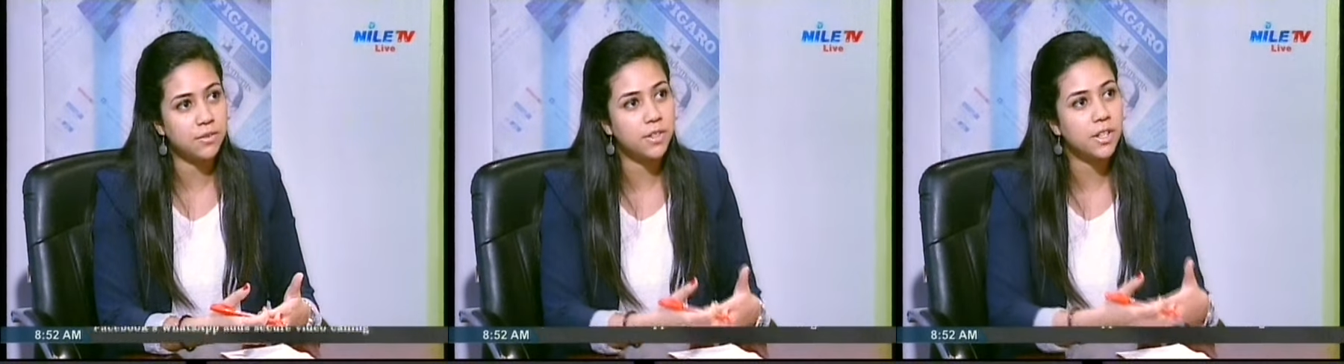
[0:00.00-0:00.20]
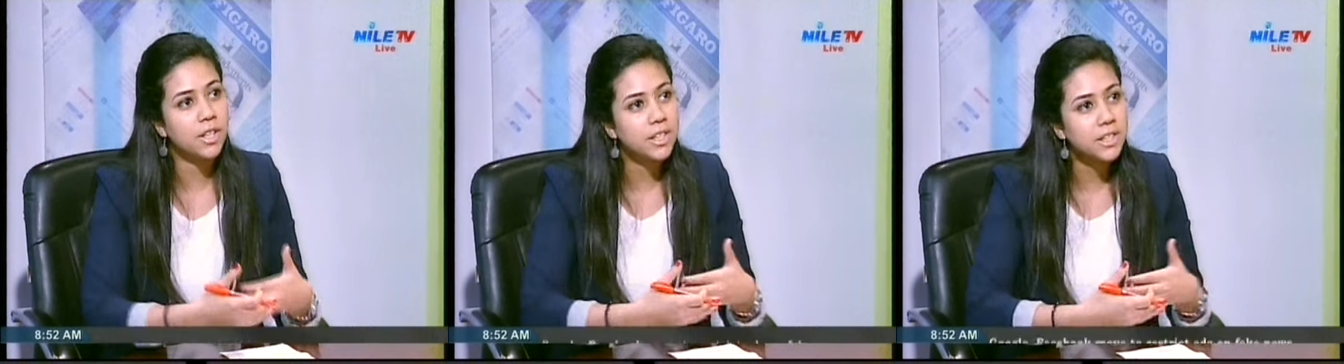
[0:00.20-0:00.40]

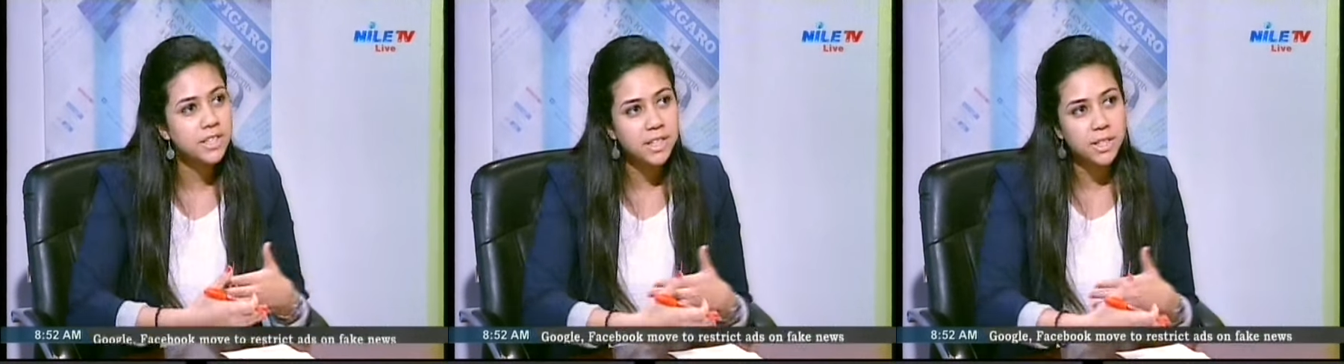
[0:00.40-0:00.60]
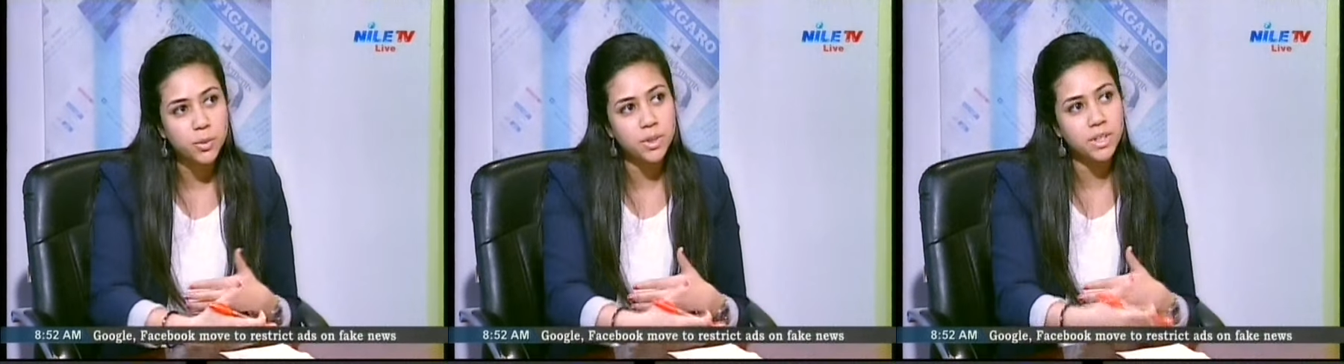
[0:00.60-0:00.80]
the
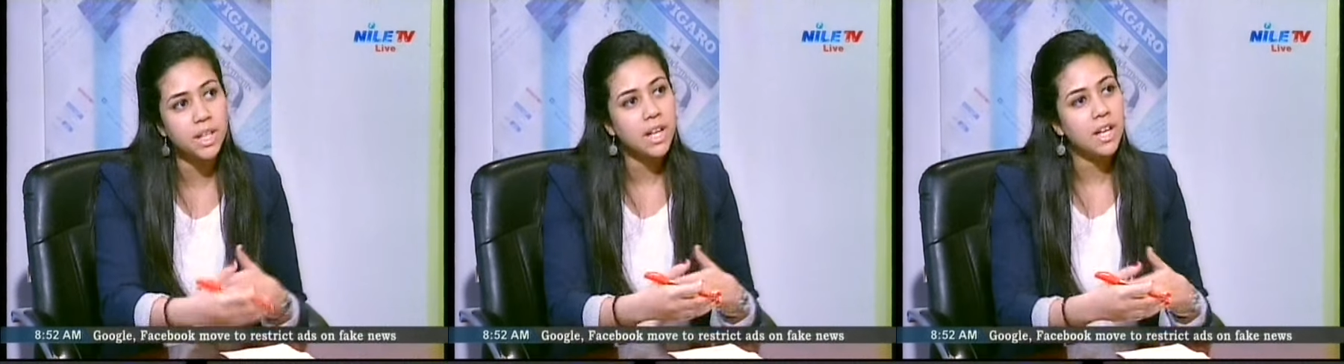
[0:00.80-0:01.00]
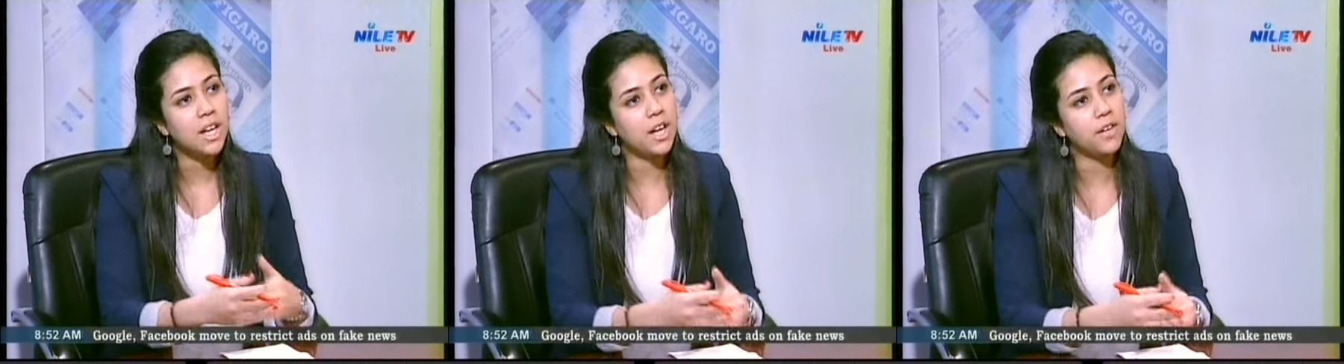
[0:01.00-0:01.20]
continued
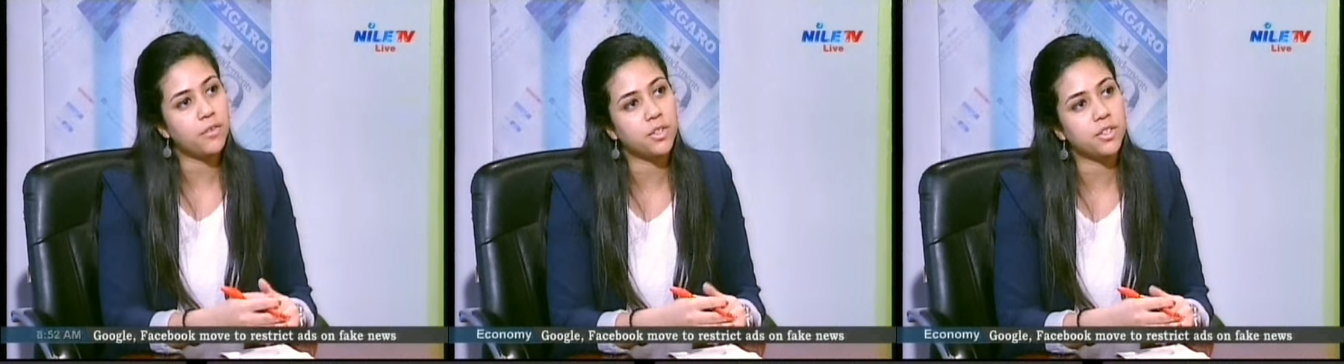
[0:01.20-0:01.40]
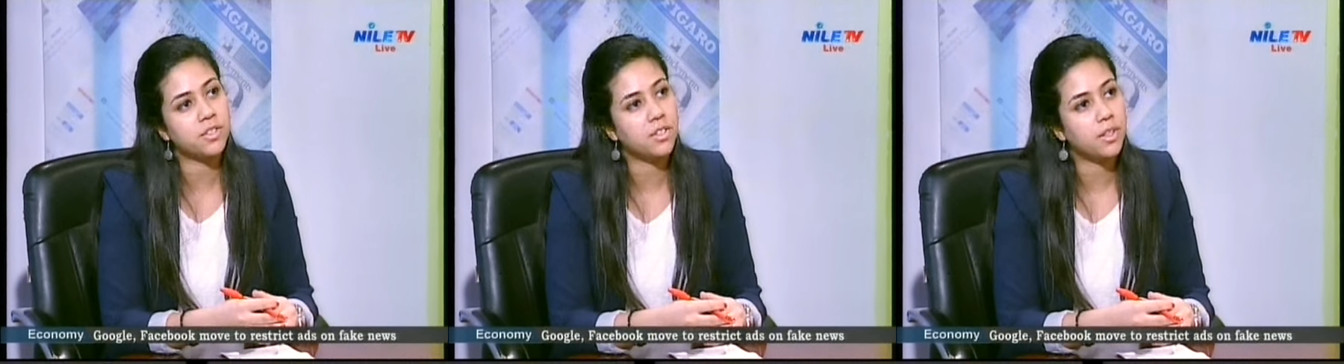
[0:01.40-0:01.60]

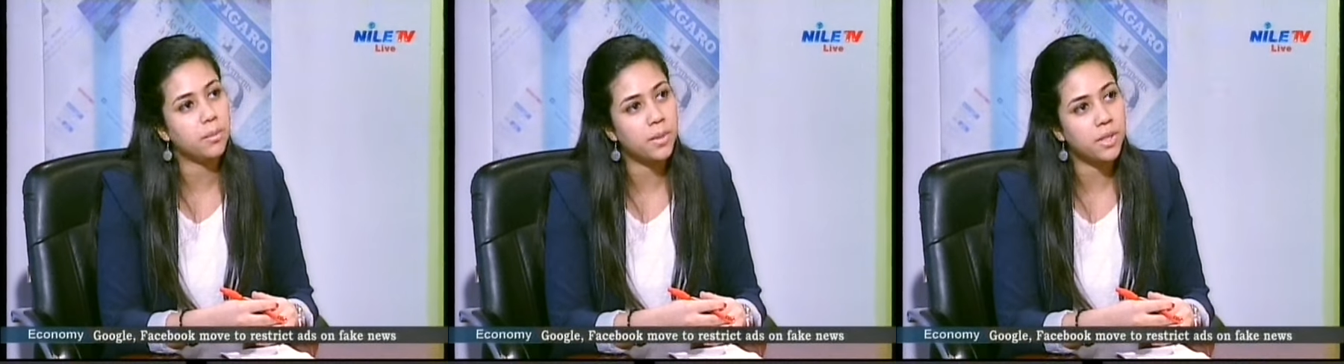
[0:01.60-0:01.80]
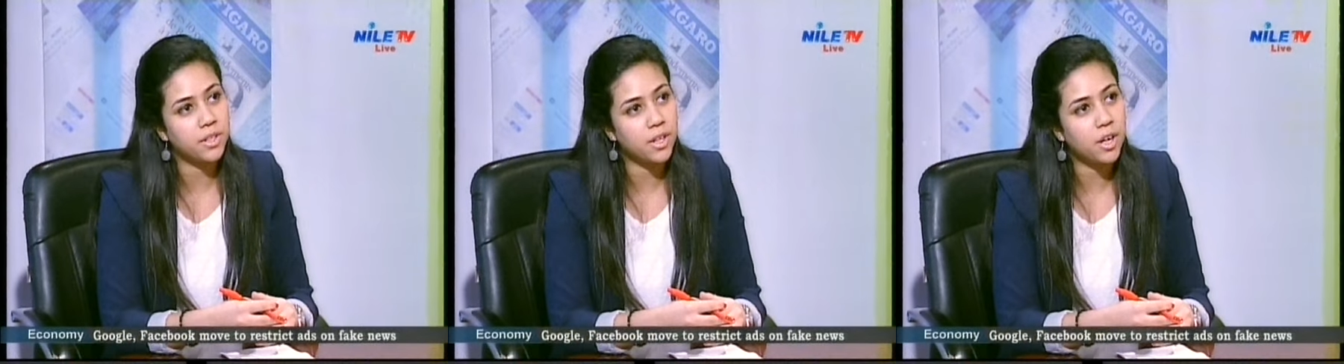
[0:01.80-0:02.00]
efforts
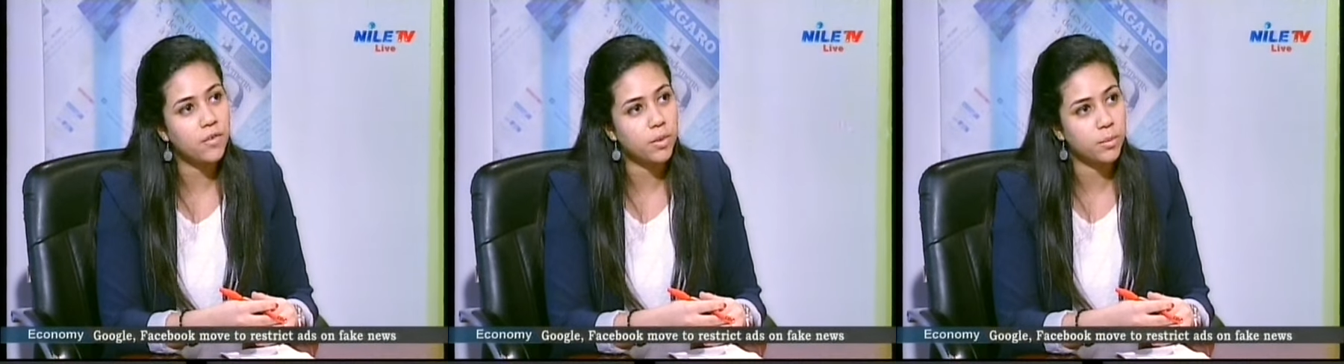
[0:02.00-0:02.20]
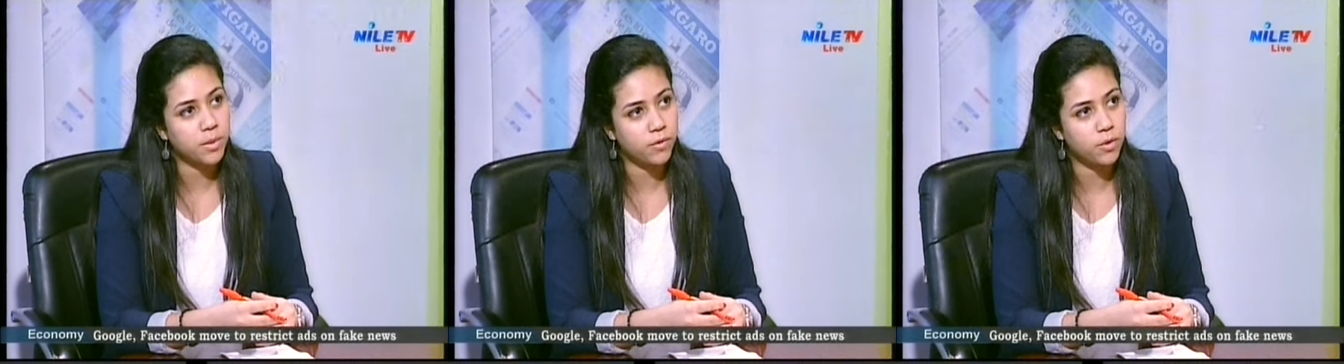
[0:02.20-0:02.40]
done by the
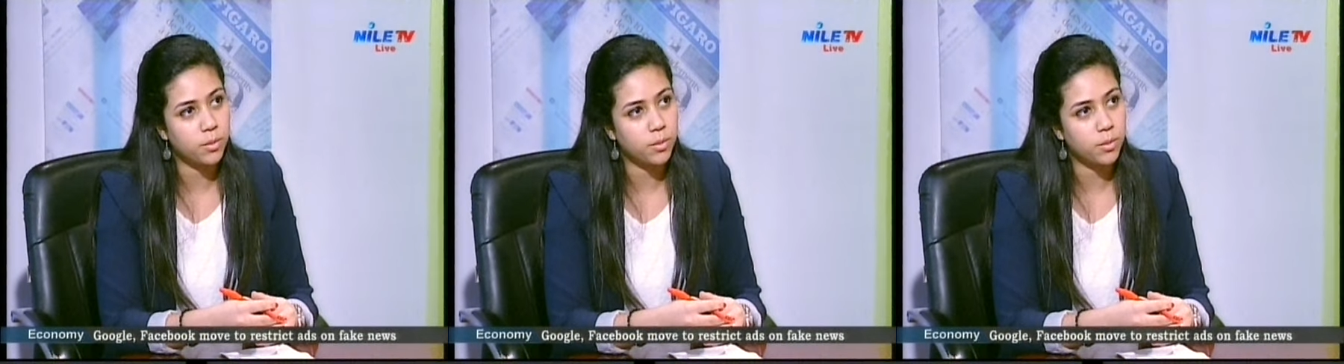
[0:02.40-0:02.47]
government